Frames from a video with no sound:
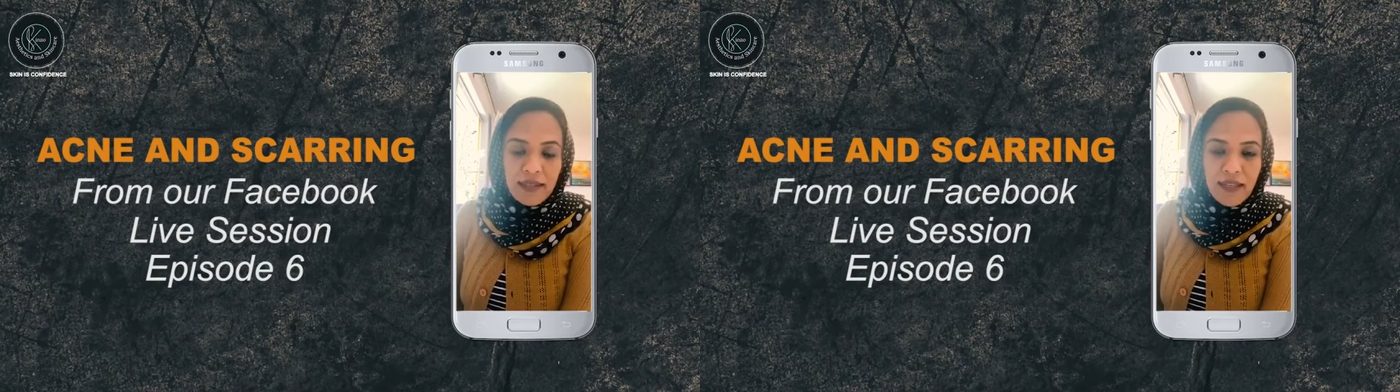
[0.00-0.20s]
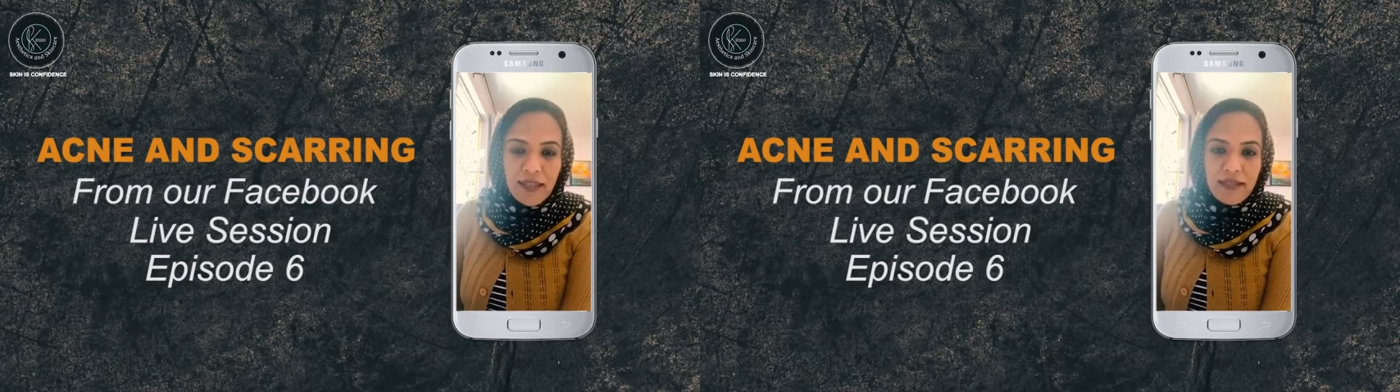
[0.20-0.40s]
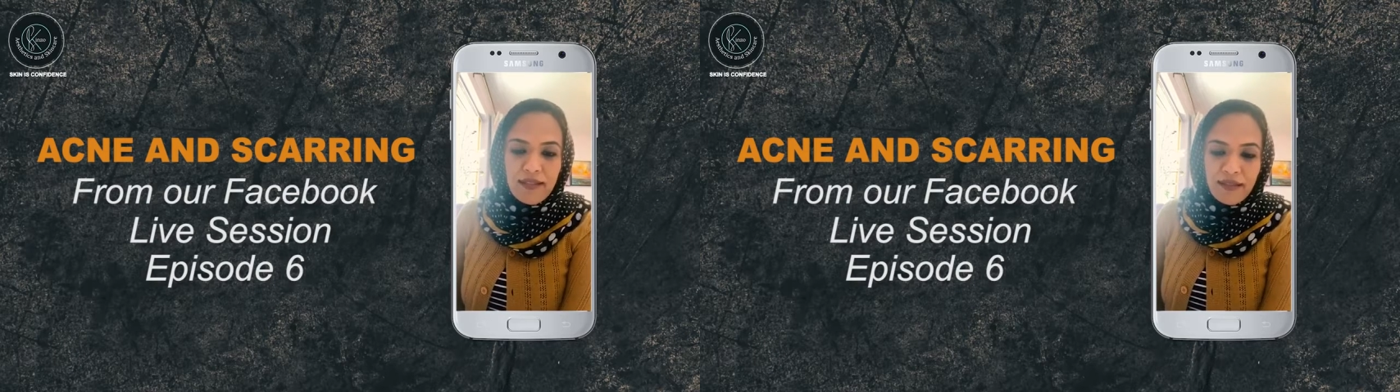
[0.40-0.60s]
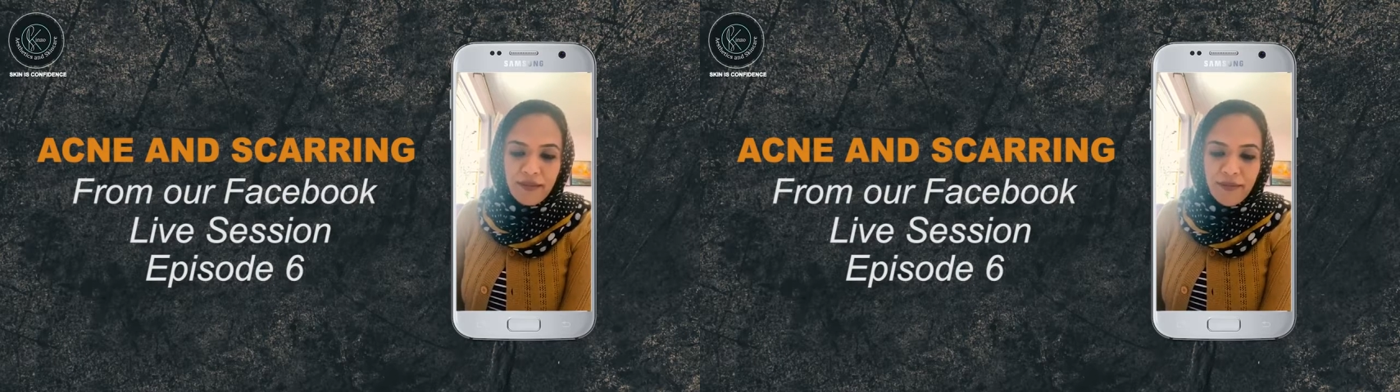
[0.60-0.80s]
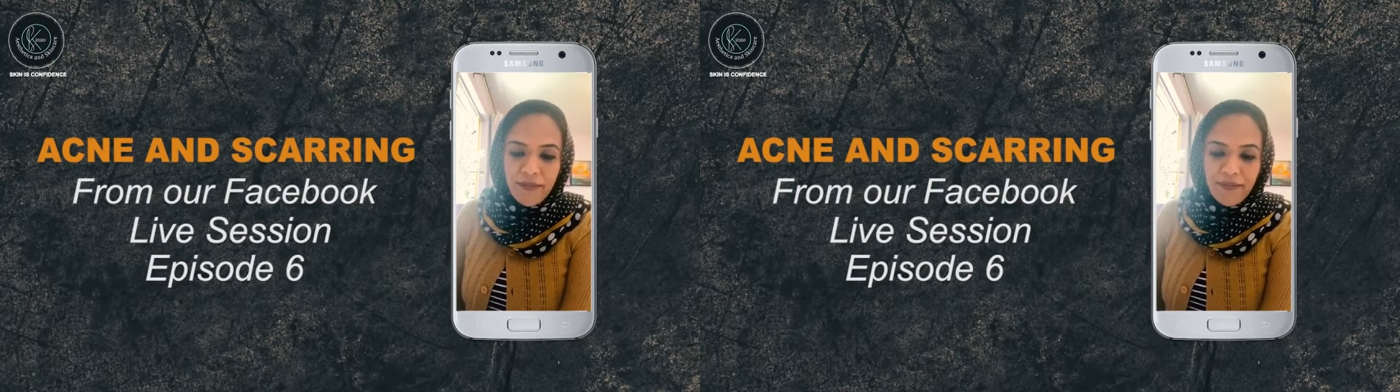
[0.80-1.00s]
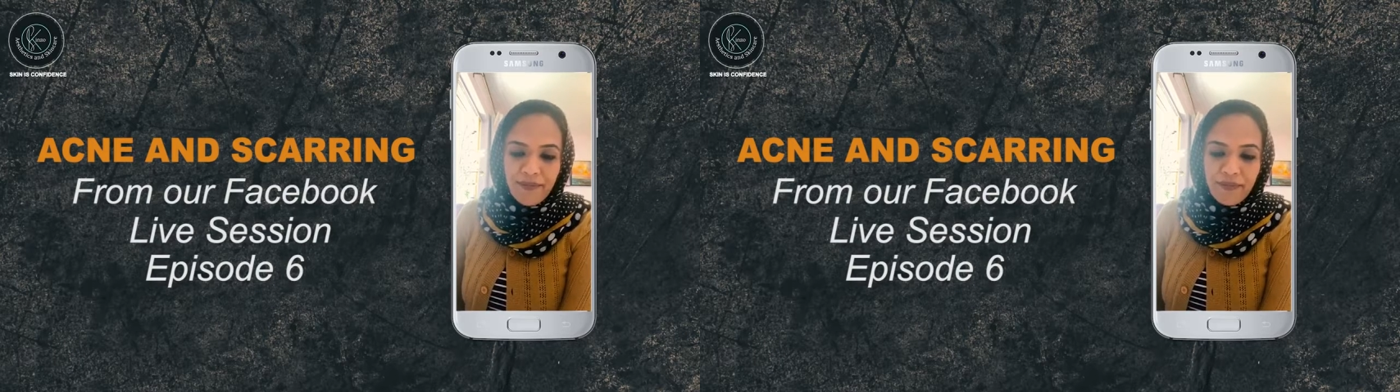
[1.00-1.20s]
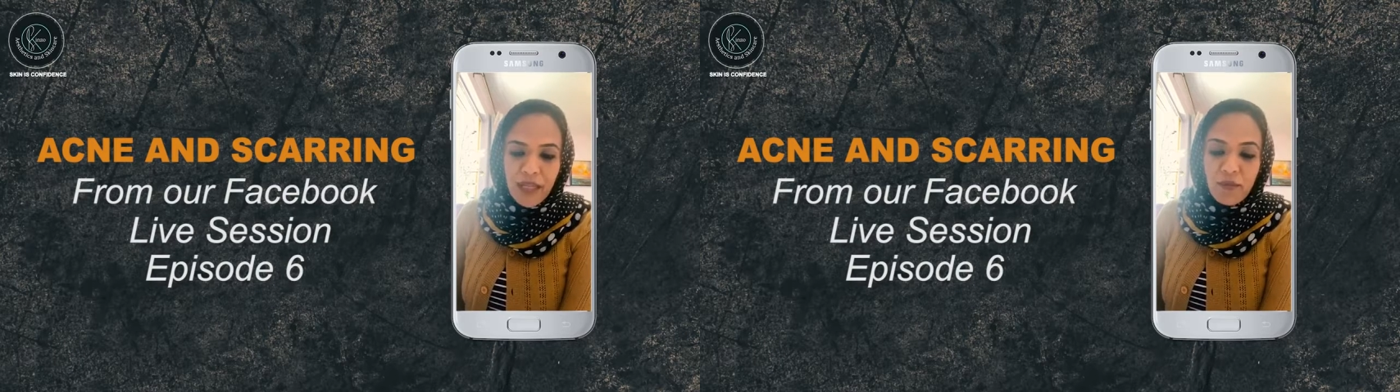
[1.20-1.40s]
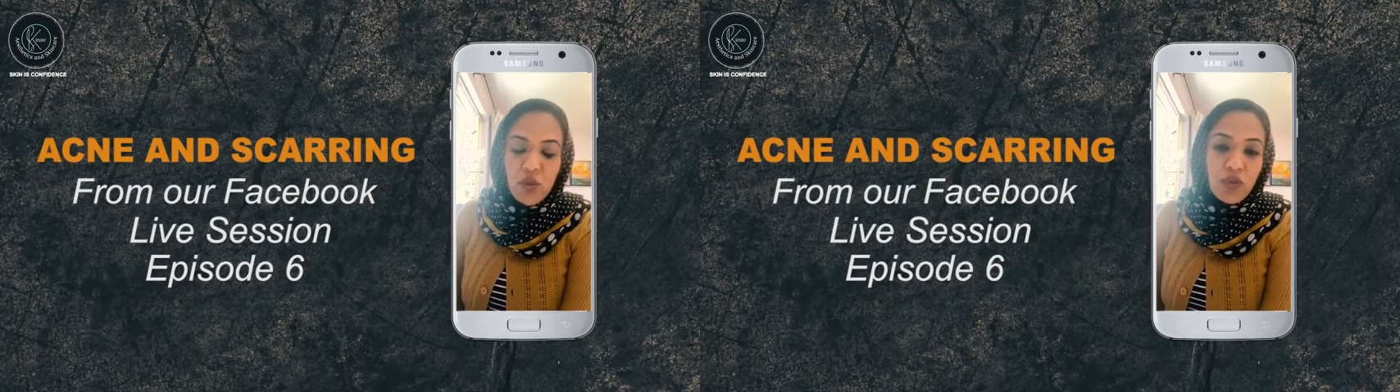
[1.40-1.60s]
And
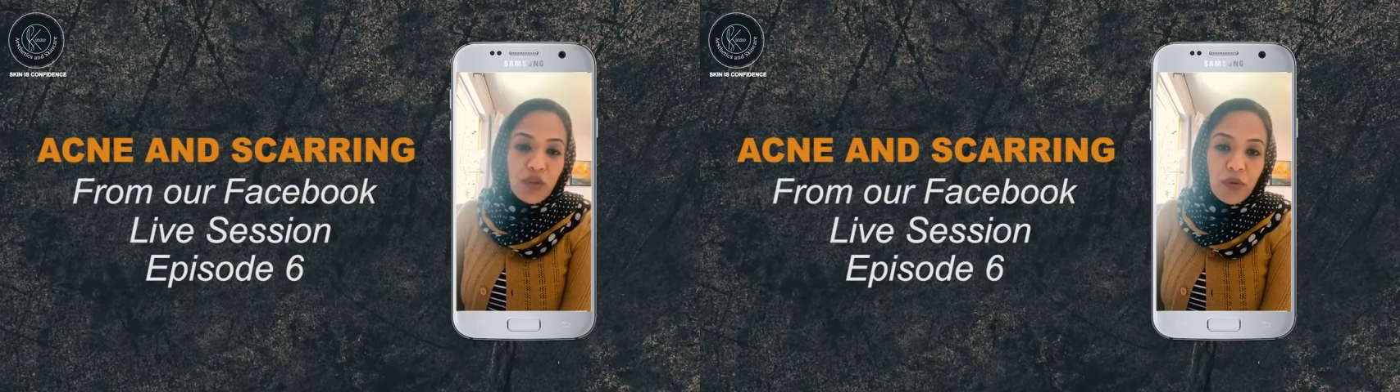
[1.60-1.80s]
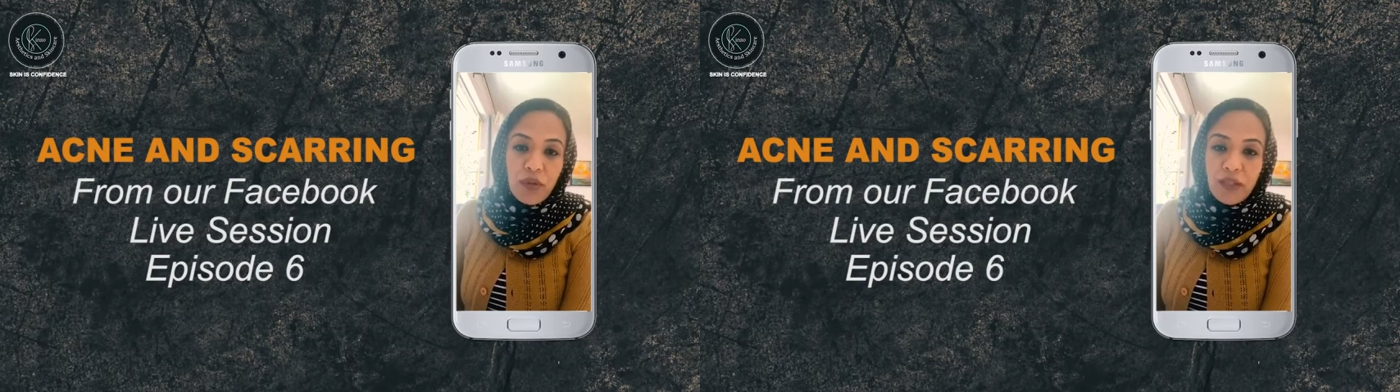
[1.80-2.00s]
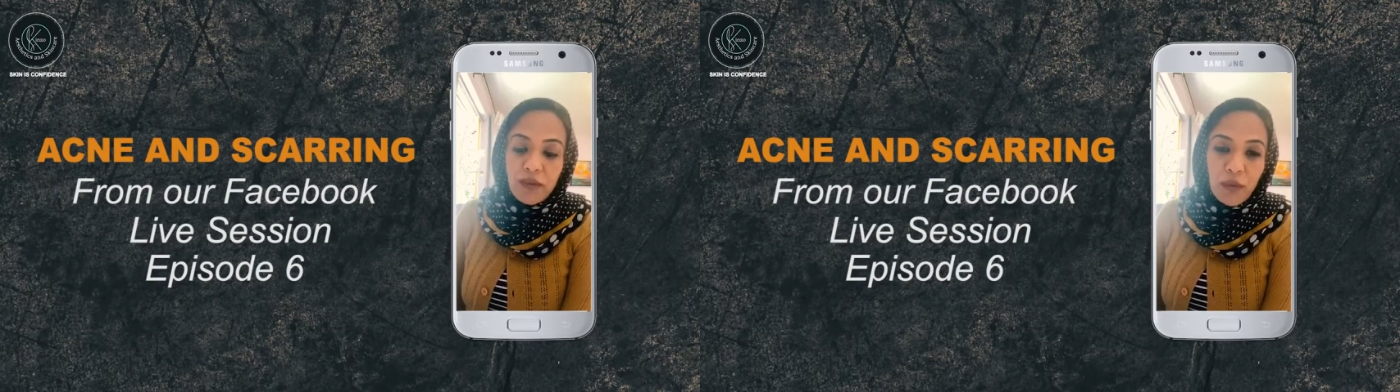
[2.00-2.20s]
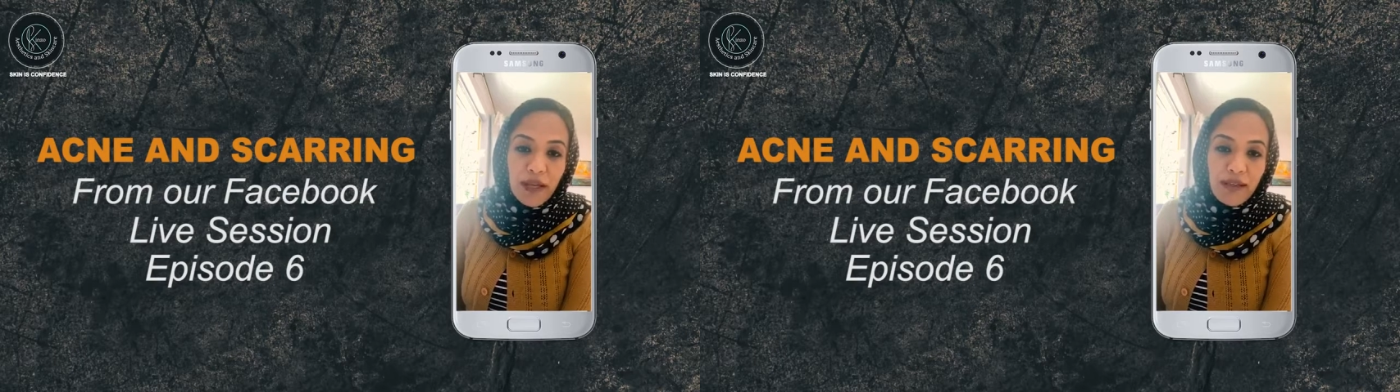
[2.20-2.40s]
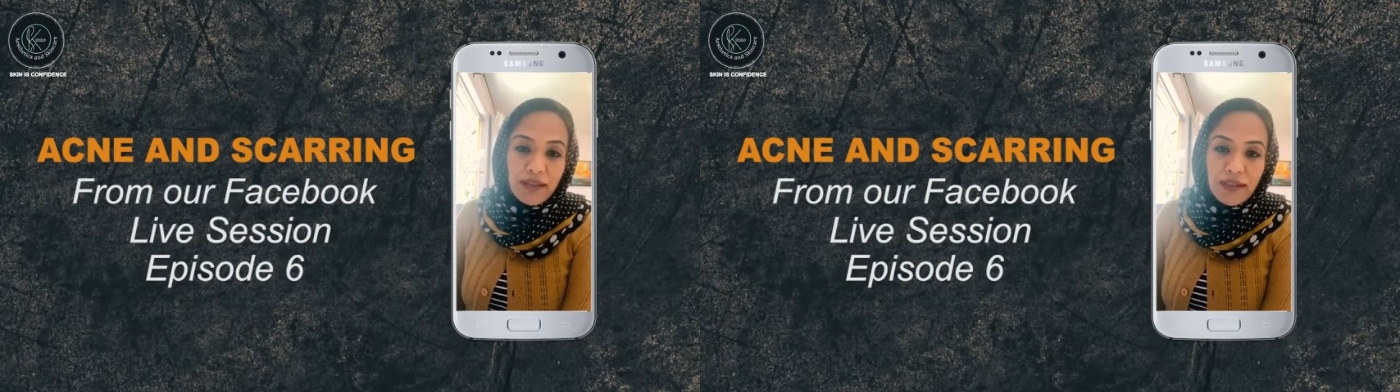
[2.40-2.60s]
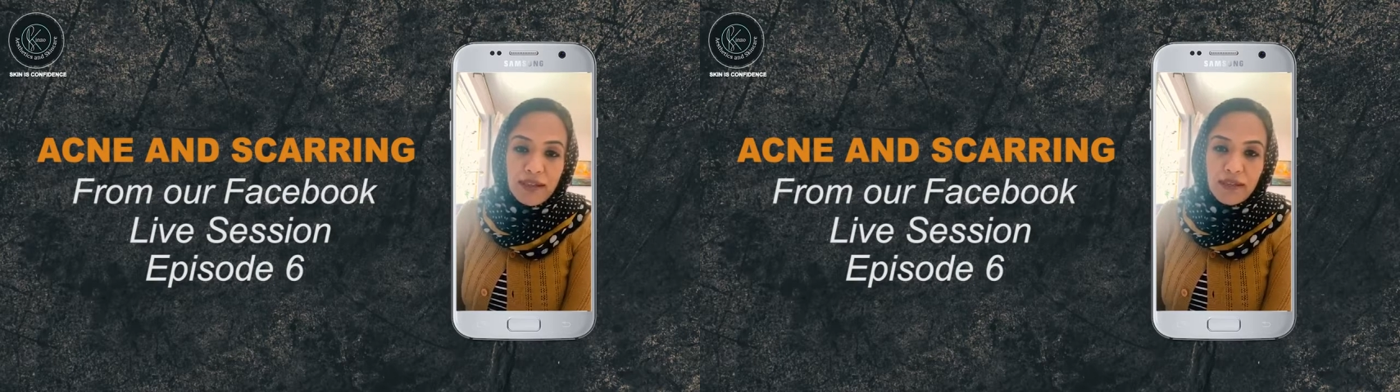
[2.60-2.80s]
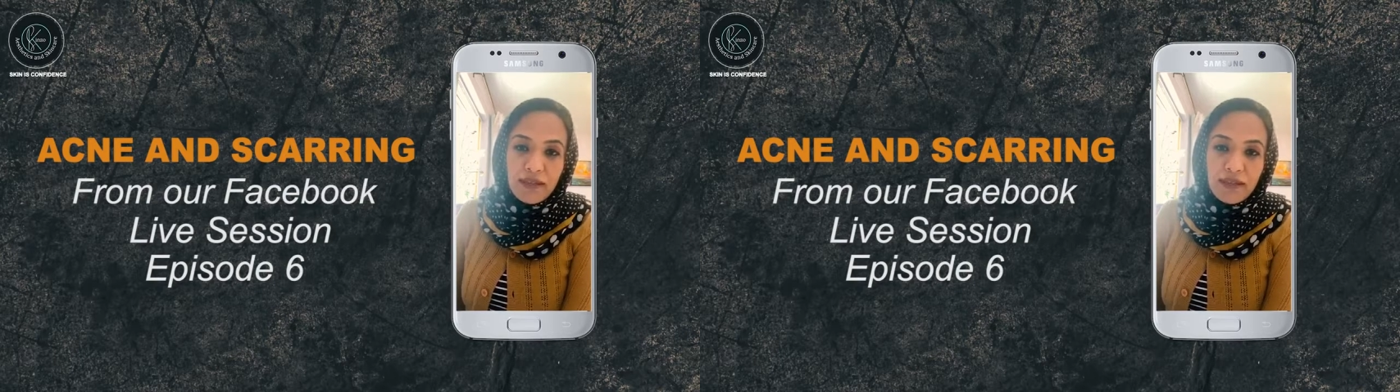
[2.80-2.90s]
I'm sure you all are aware that